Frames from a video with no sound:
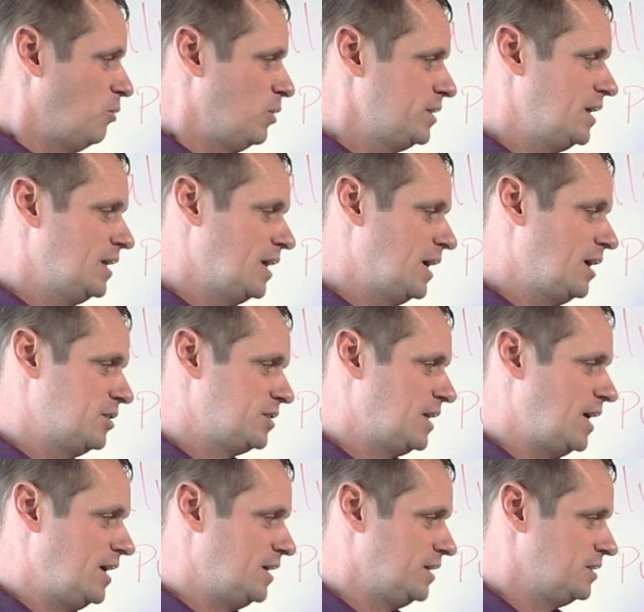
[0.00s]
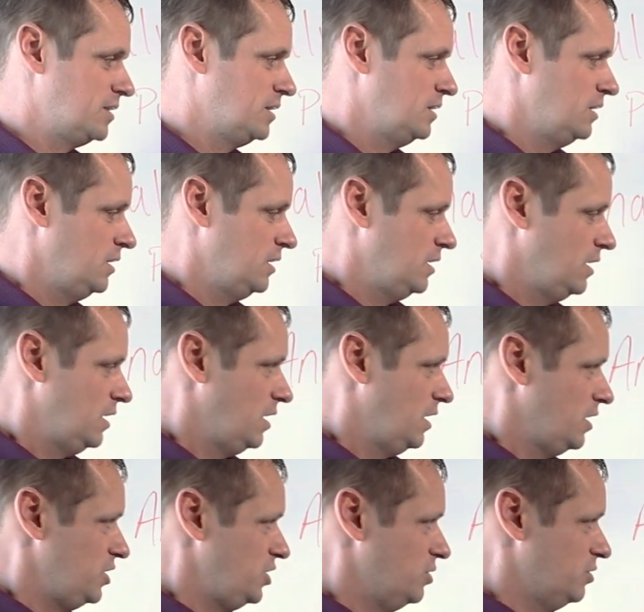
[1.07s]
One thing that I'll say is,
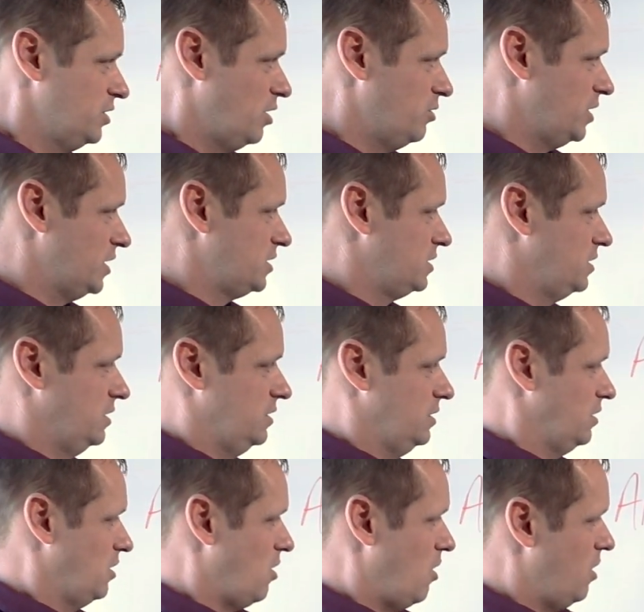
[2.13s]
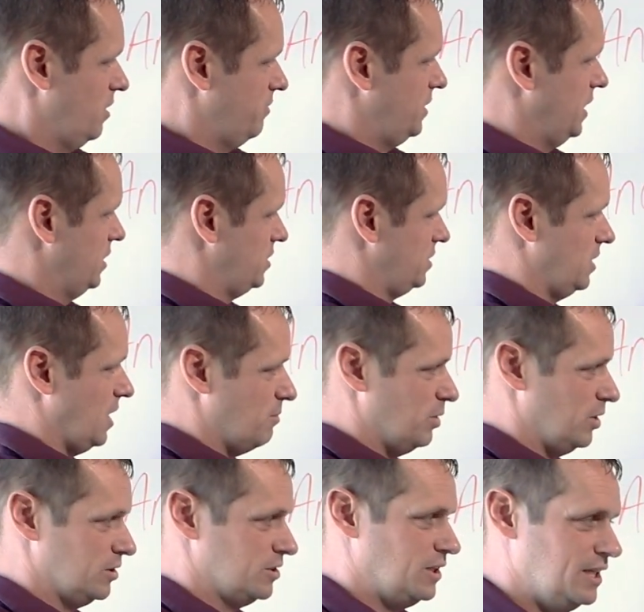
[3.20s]
you'll notice all of this
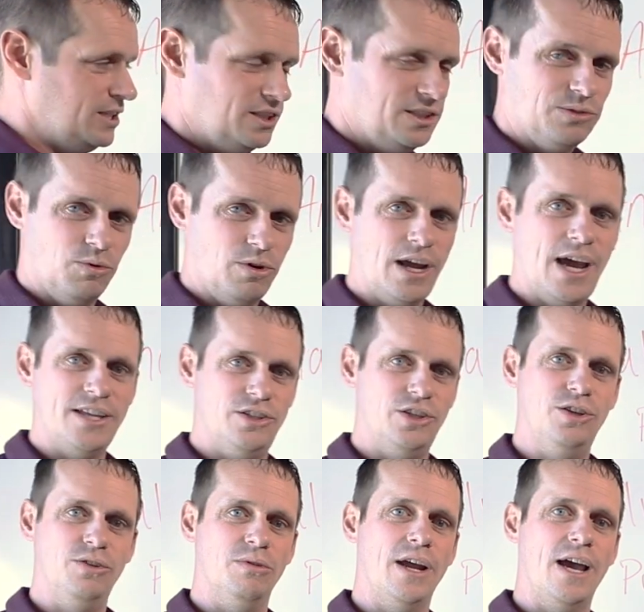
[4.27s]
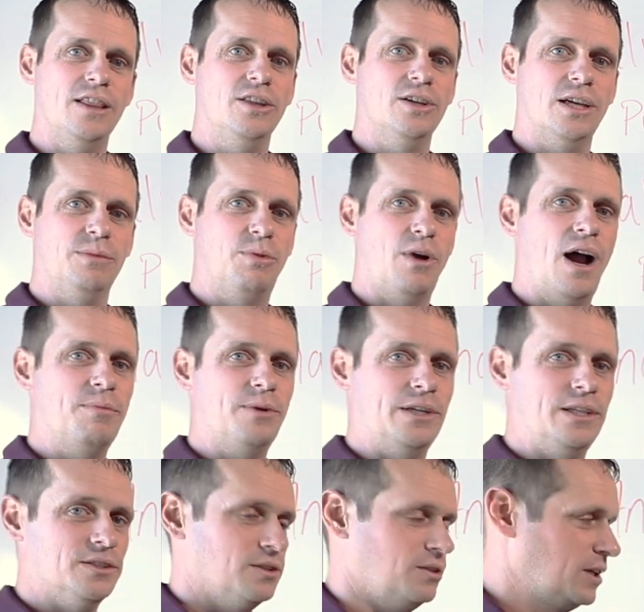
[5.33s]
numbers. This is what I do when I look at
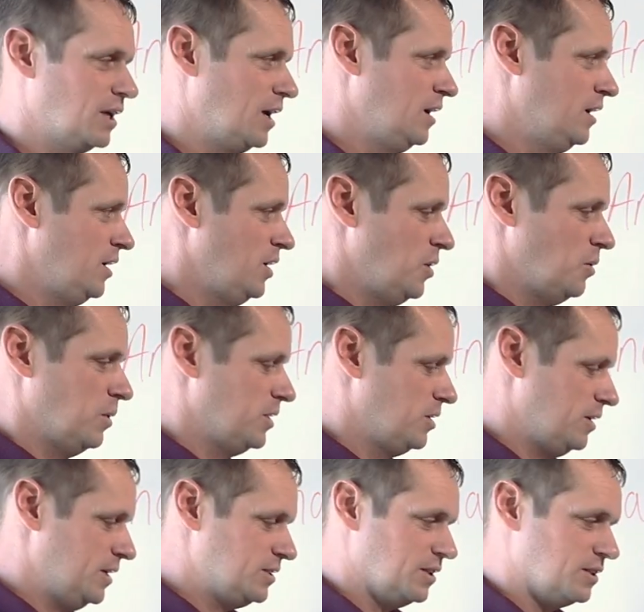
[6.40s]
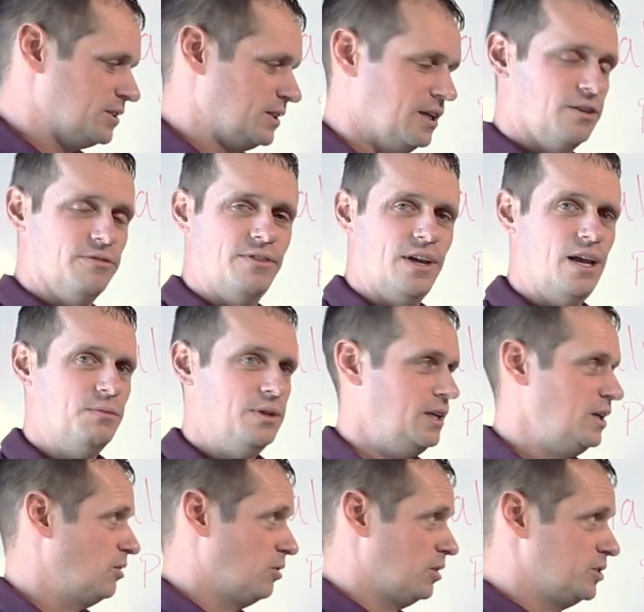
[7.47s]
properties, okay? Whether it's a single
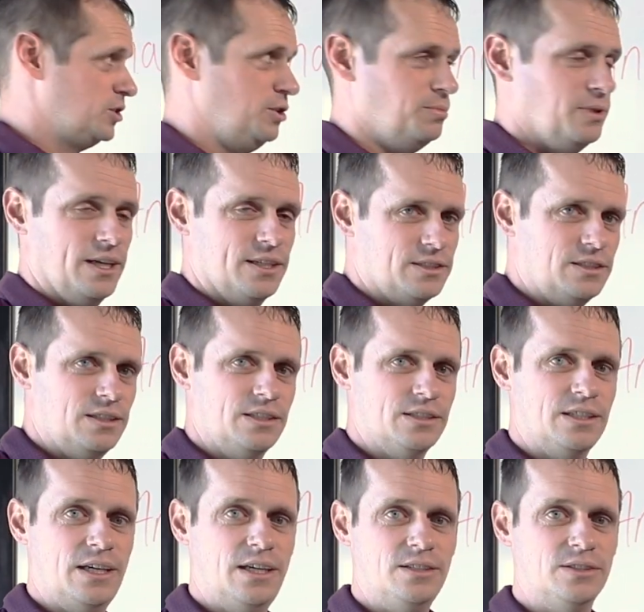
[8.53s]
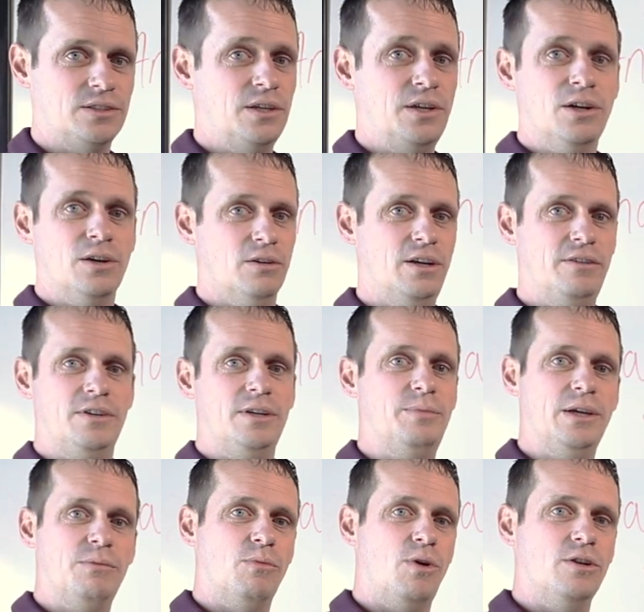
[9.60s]
family or a duplex in this case, or even a
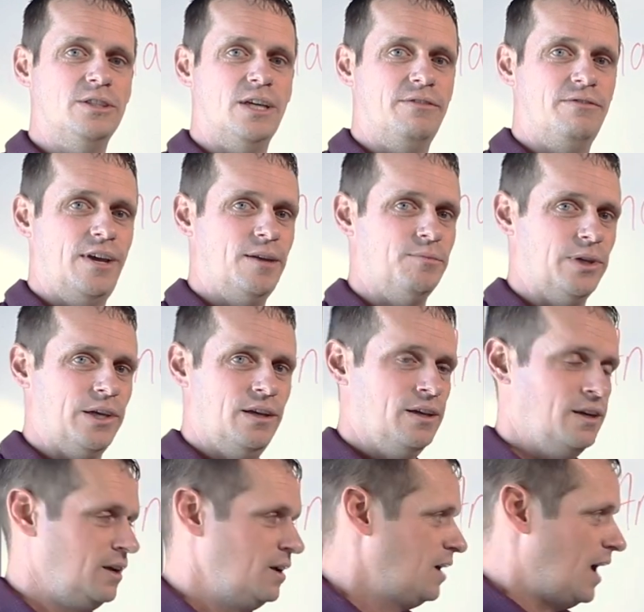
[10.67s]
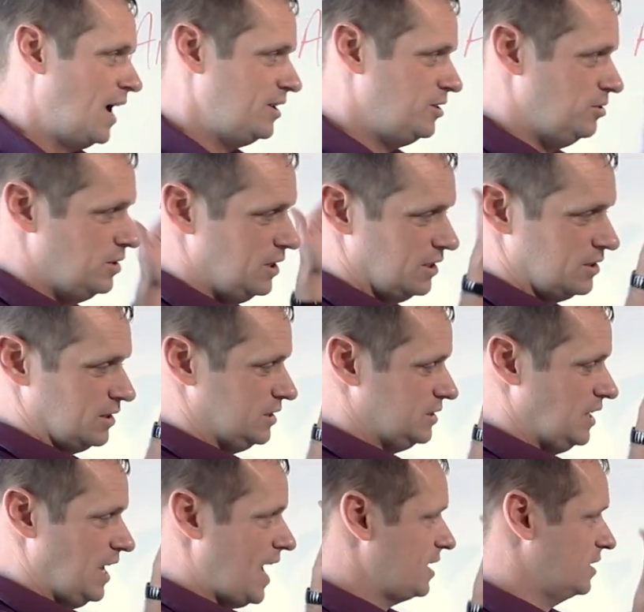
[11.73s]
big multifamily, I do these
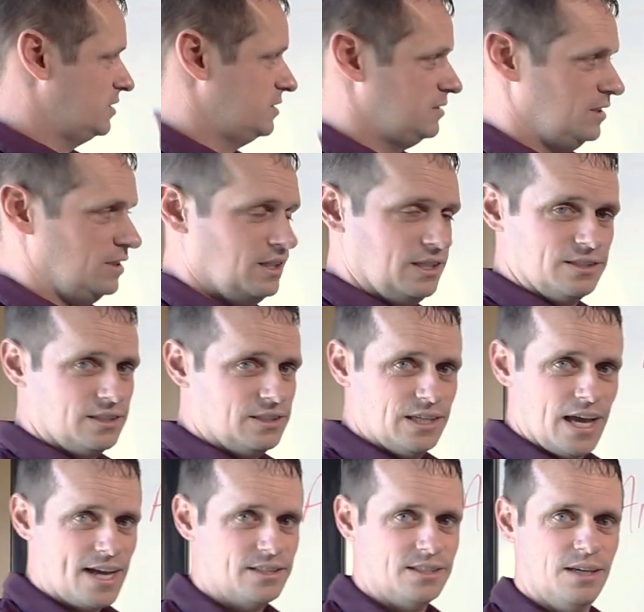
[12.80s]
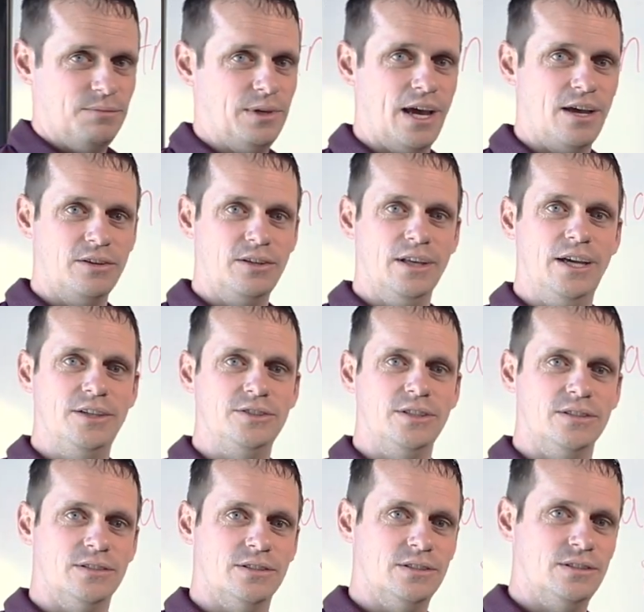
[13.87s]
exact same
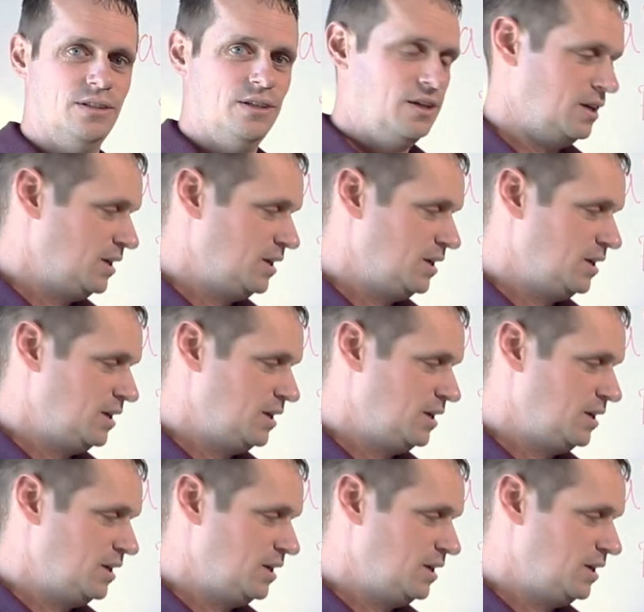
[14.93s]
calculations.